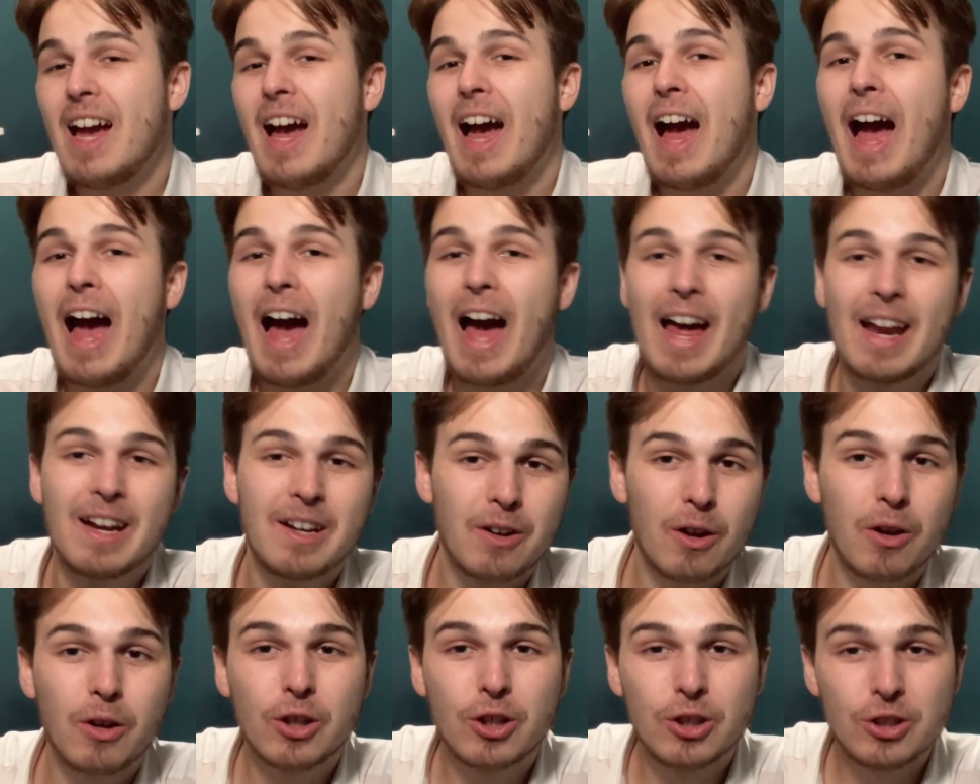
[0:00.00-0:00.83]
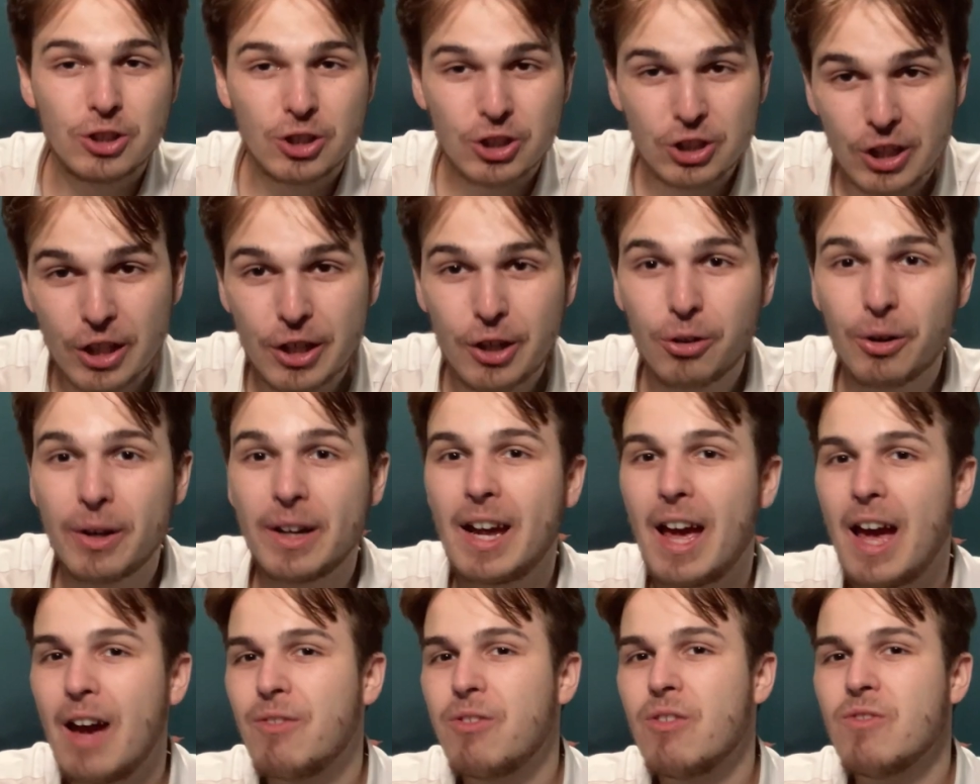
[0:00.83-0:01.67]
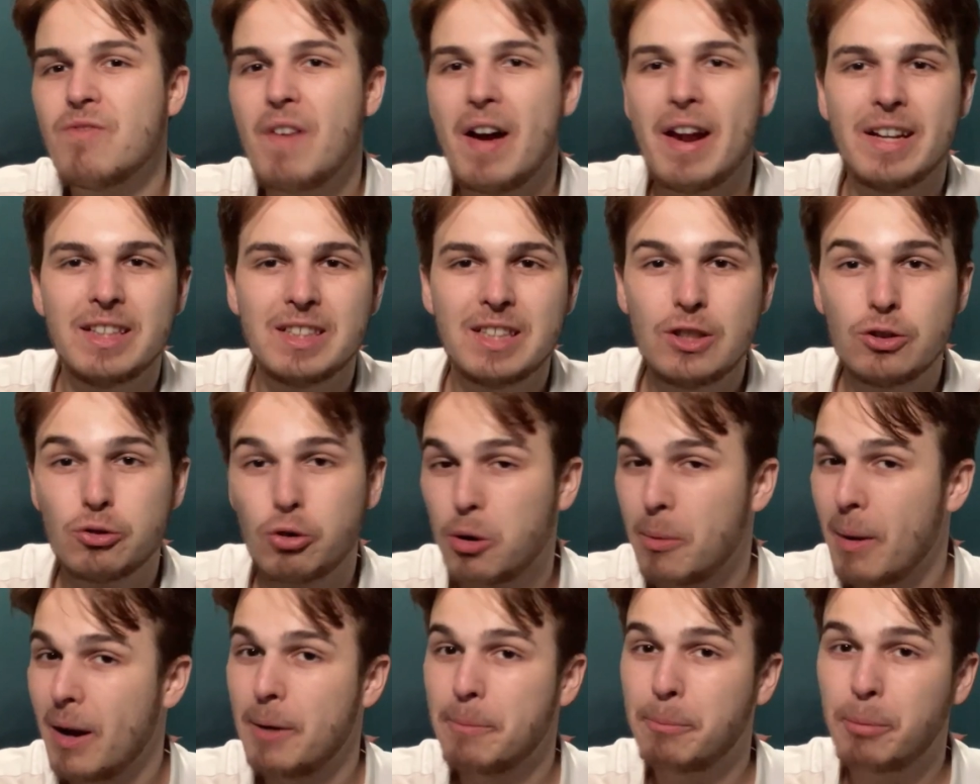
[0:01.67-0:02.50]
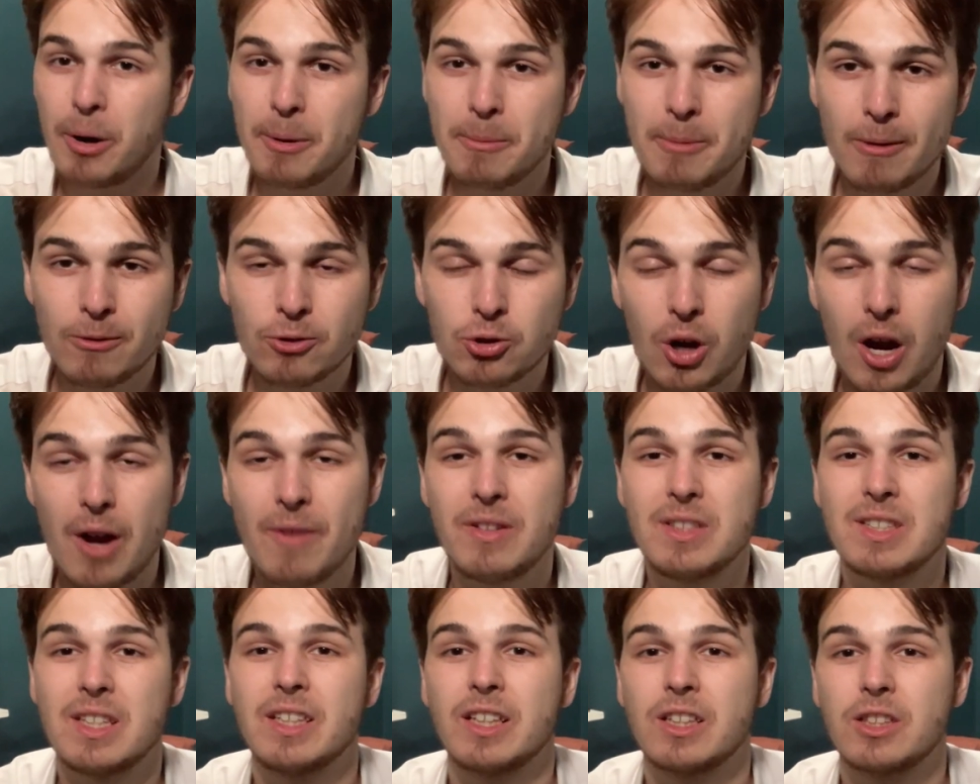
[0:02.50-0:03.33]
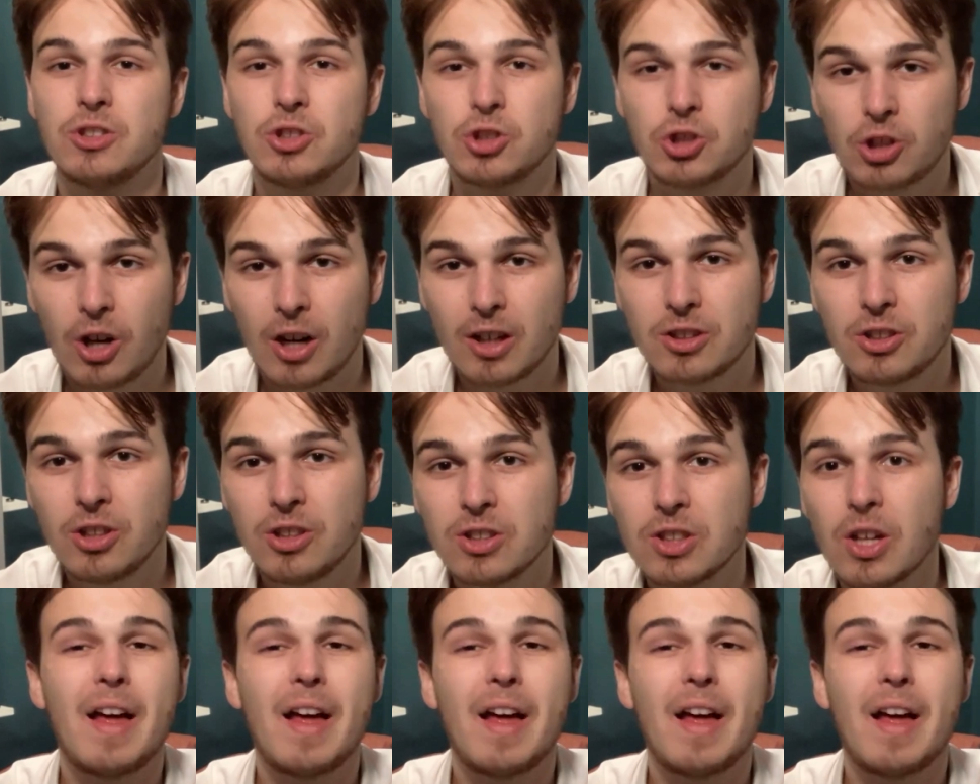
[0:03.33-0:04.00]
And considering F1 Fantasy is all about the premium drivers and the constructors,